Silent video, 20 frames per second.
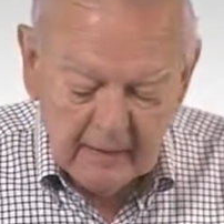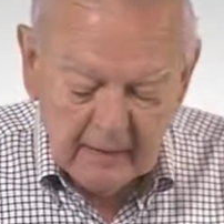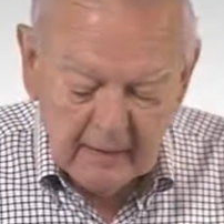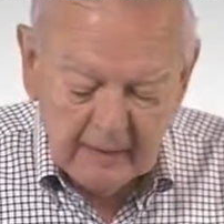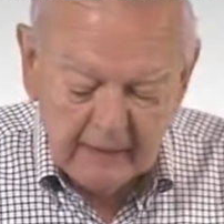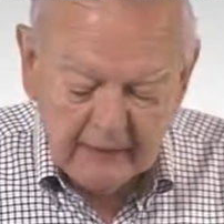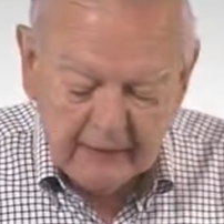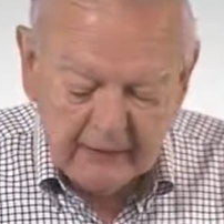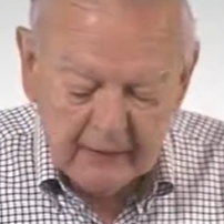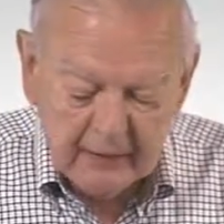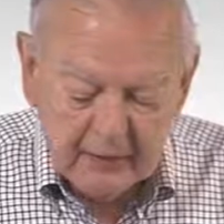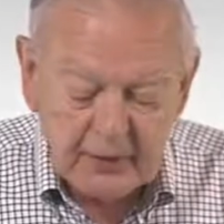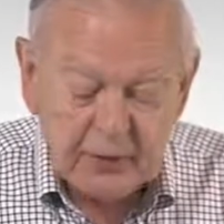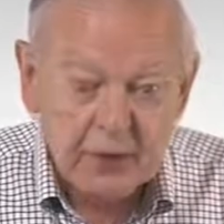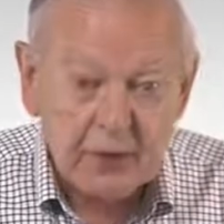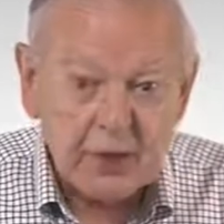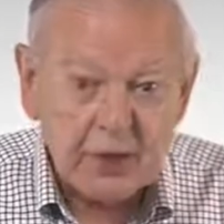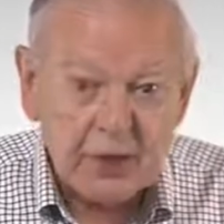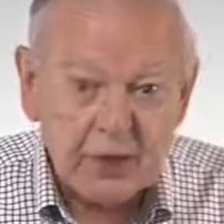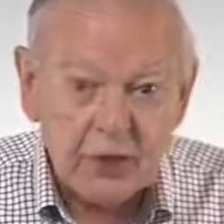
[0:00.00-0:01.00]
the first
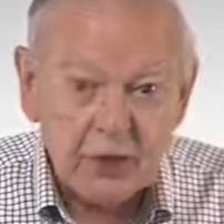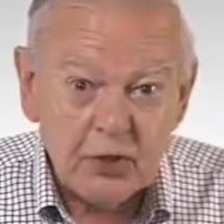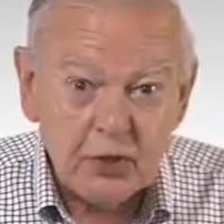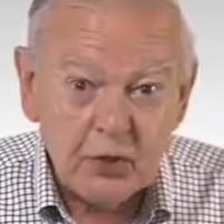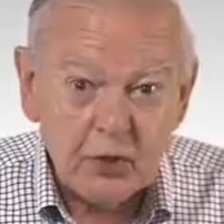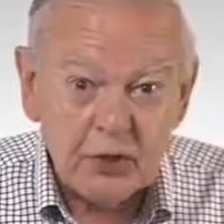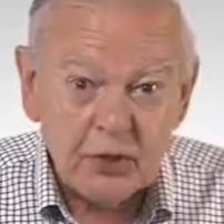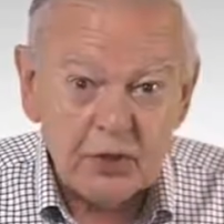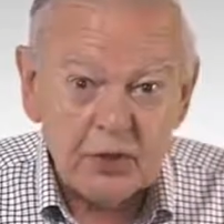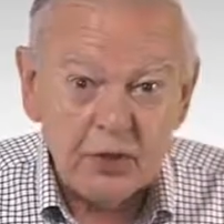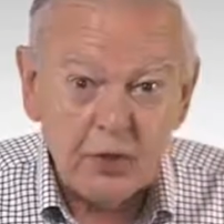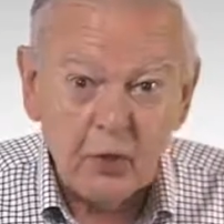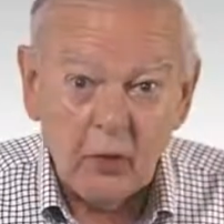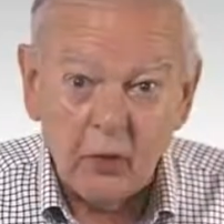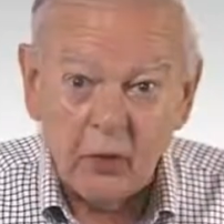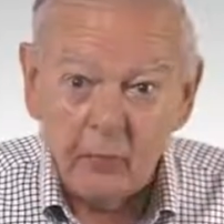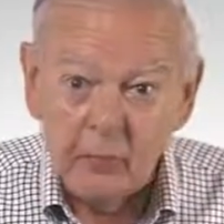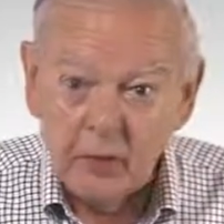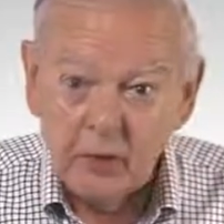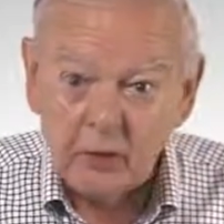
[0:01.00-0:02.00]
deciduous
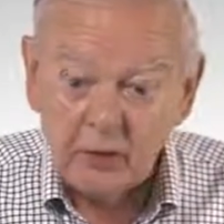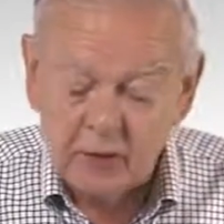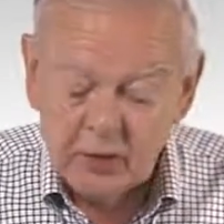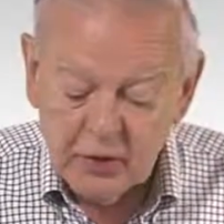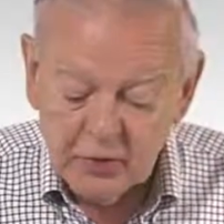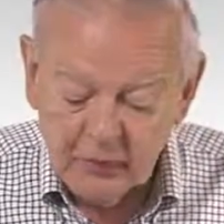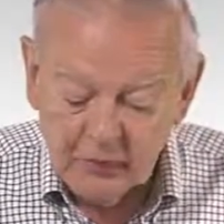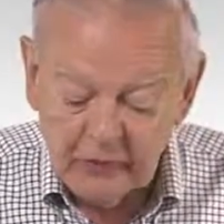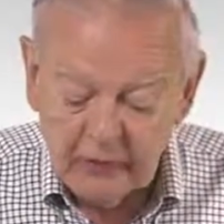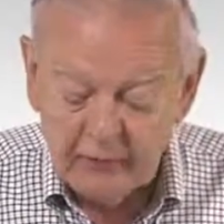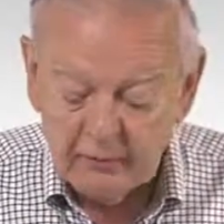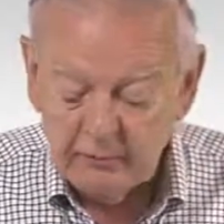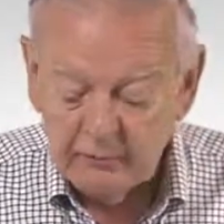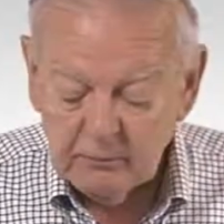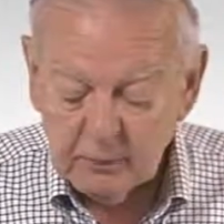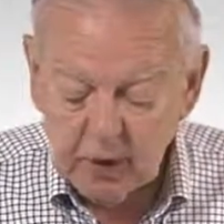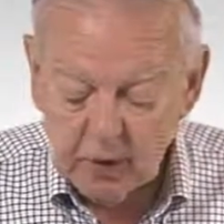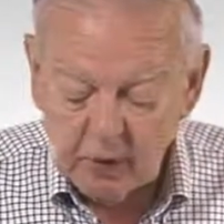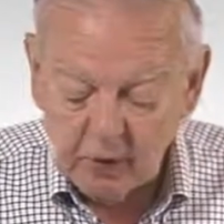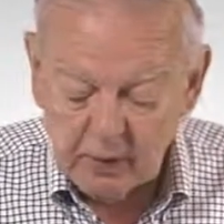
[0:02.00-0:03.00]
or milk tooth
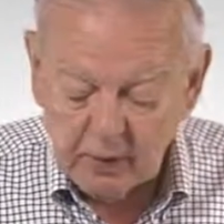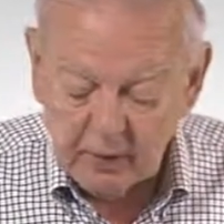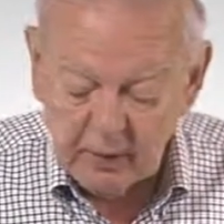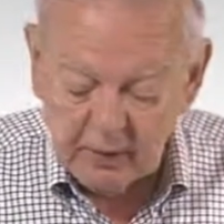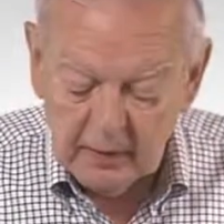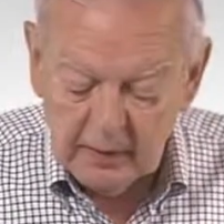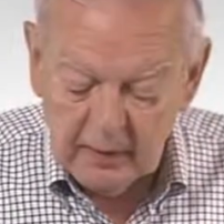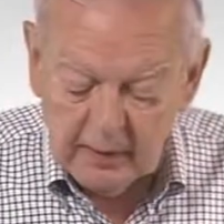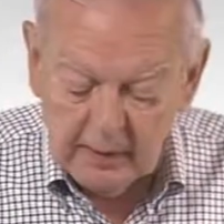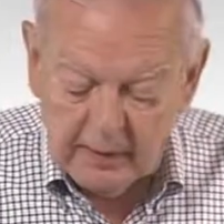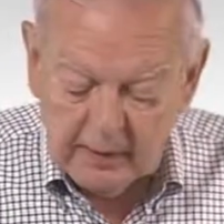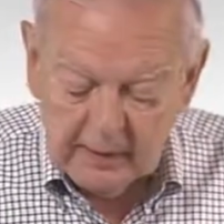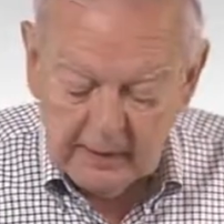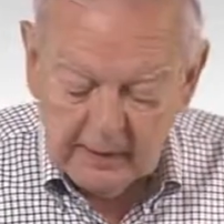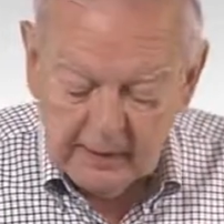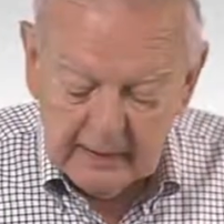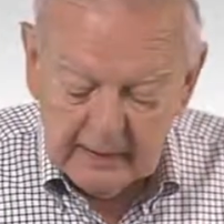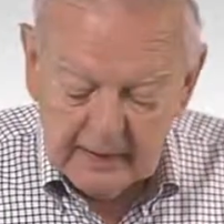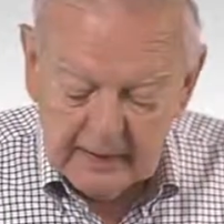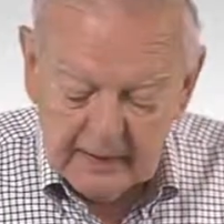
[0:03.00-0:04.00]
molar,
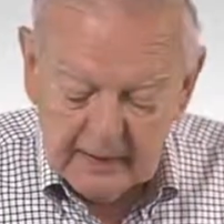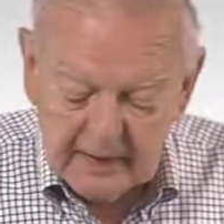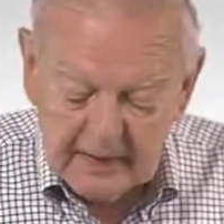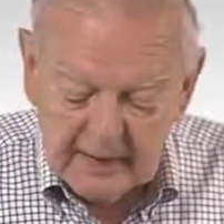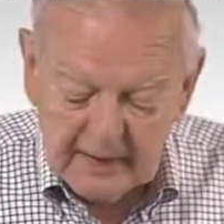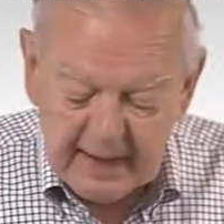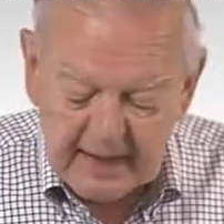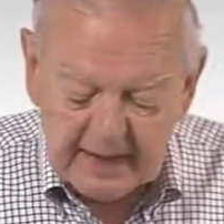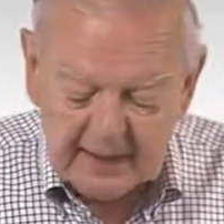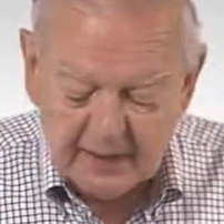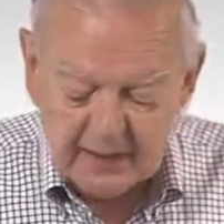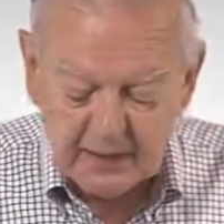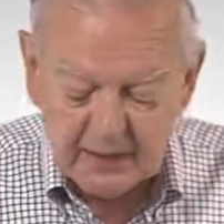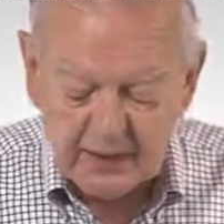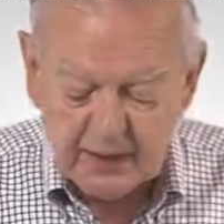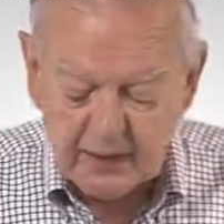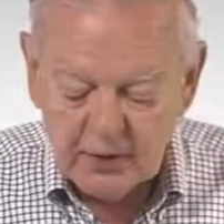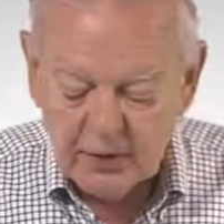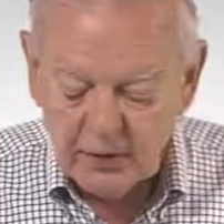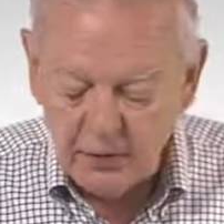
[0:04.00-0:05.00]
and the second
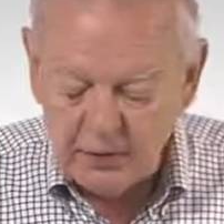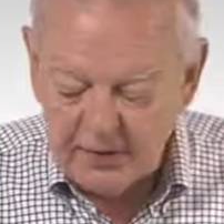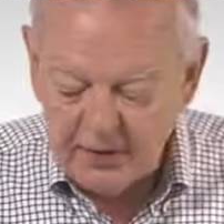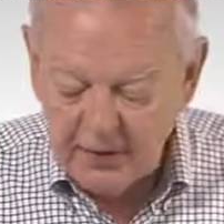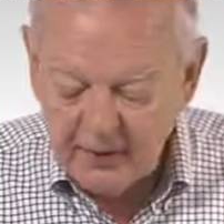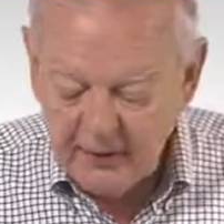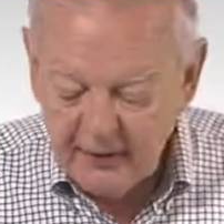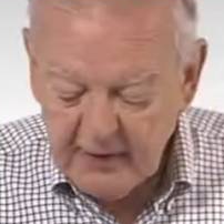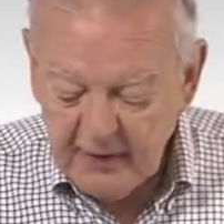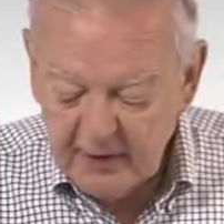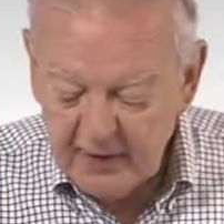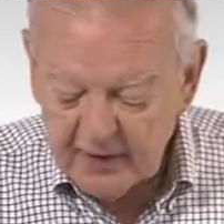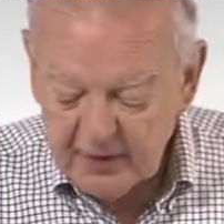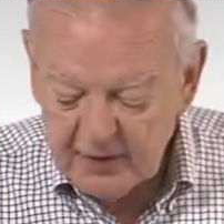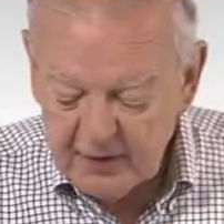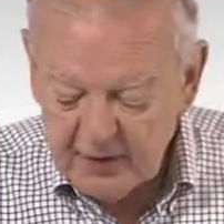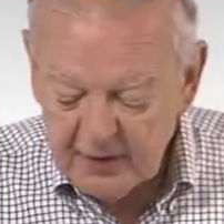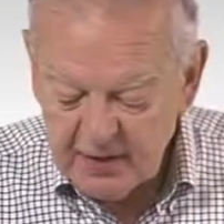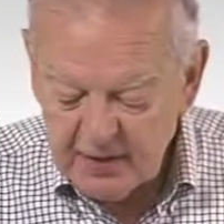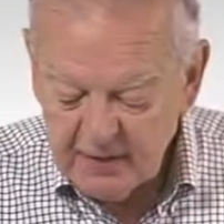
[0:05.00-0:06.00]
deciduous.
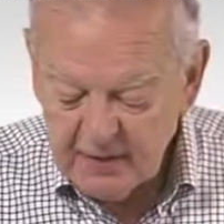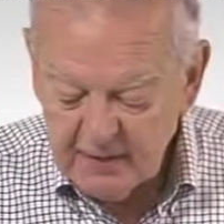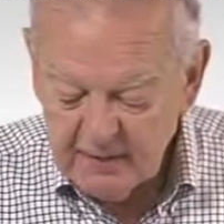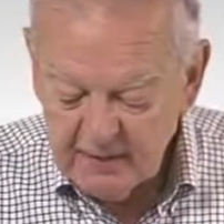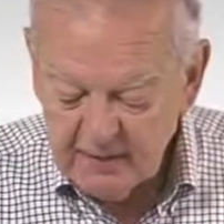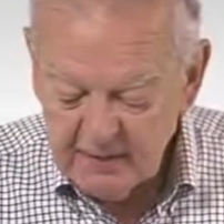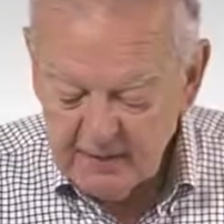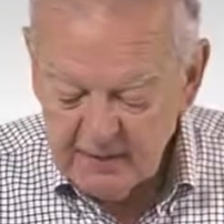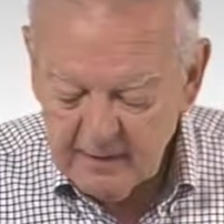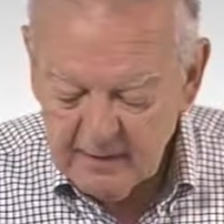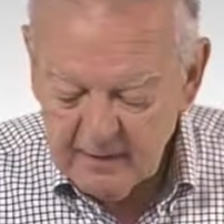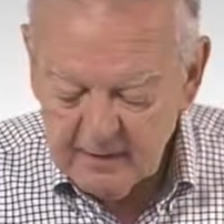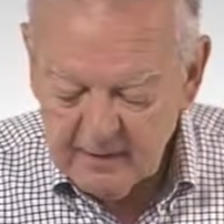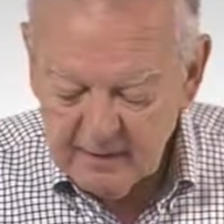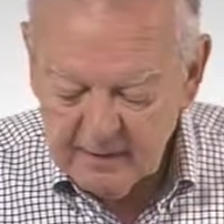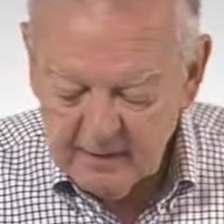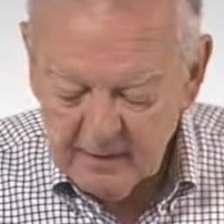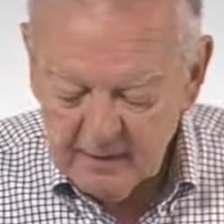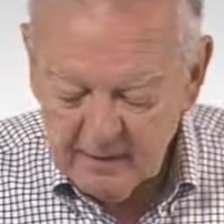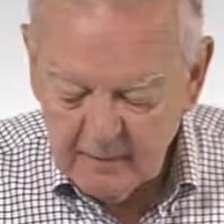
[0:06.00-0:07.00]
This
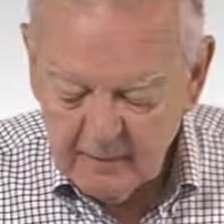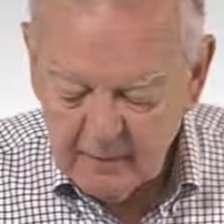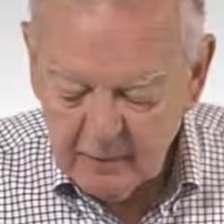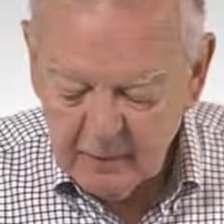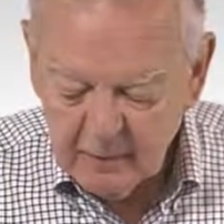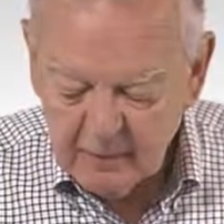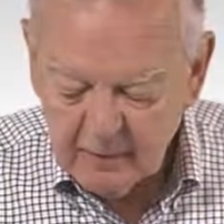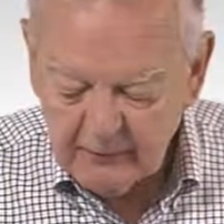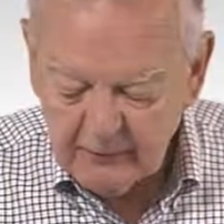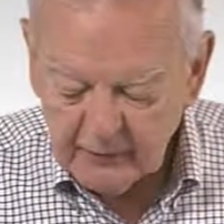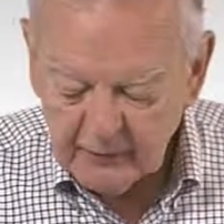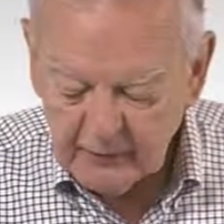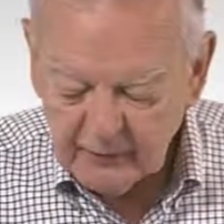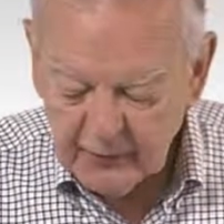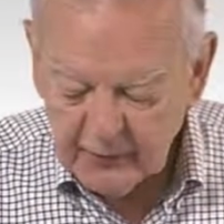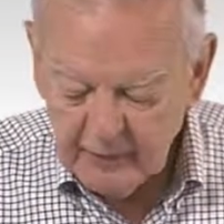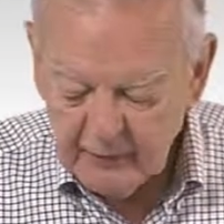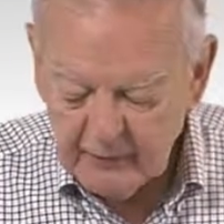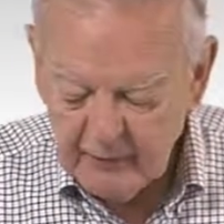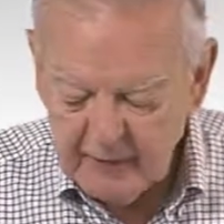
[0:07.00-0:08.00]
beautiful
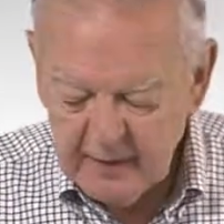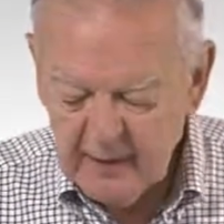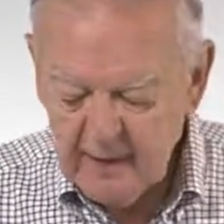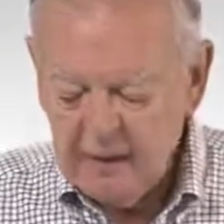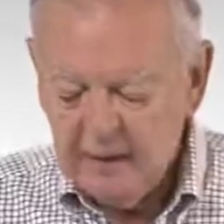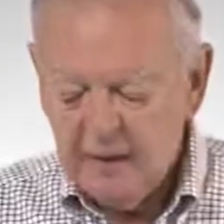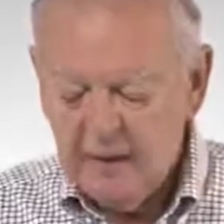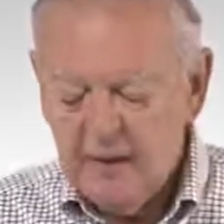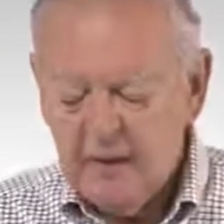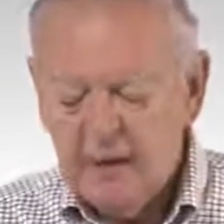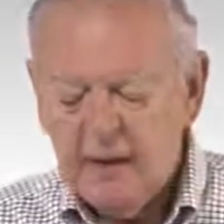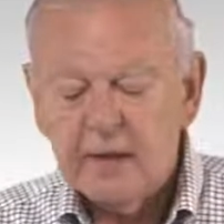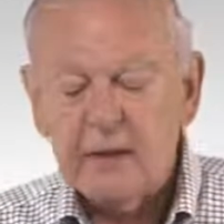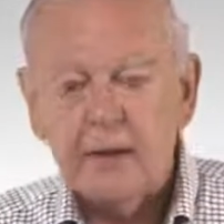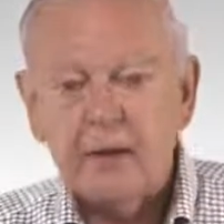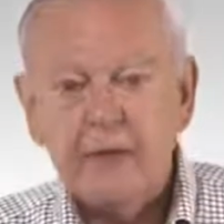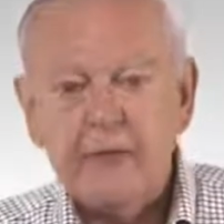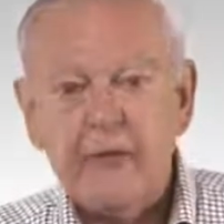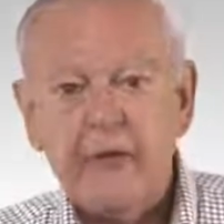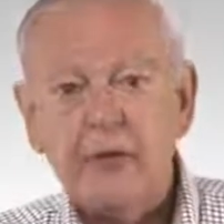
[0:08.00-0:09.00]
tooth is
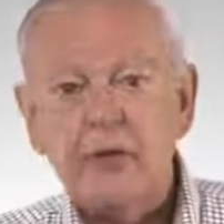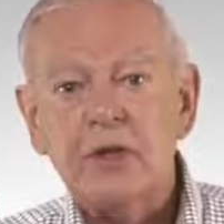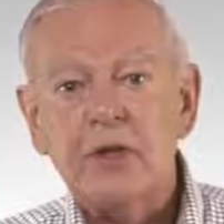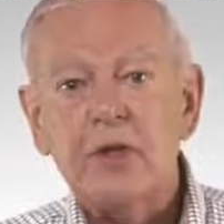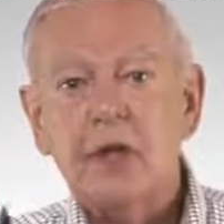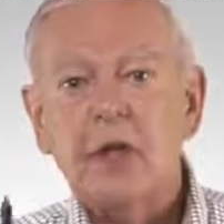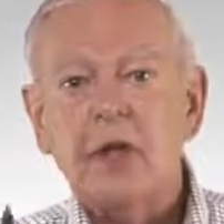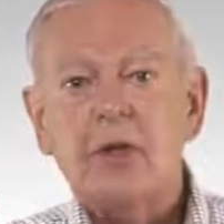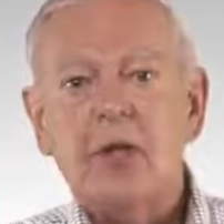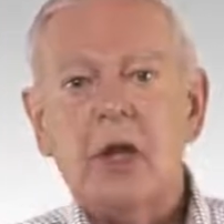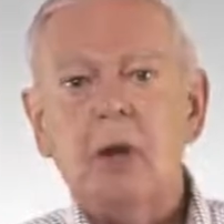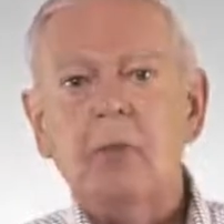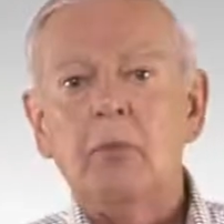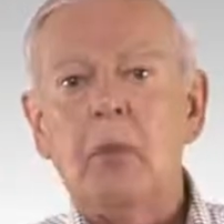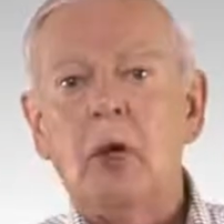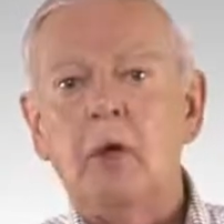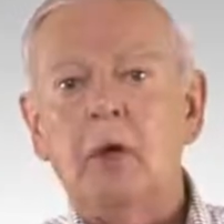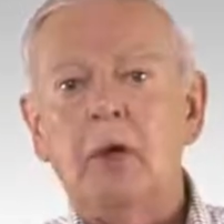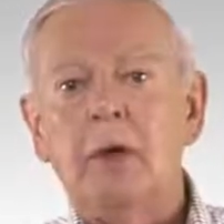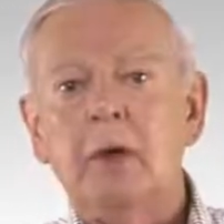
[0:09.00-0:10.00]
the first adult
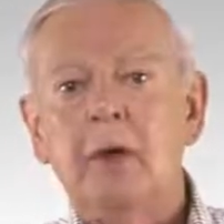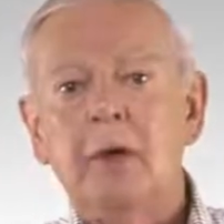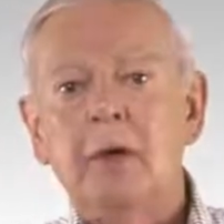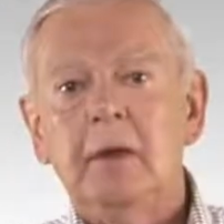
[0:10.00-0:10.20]
molar.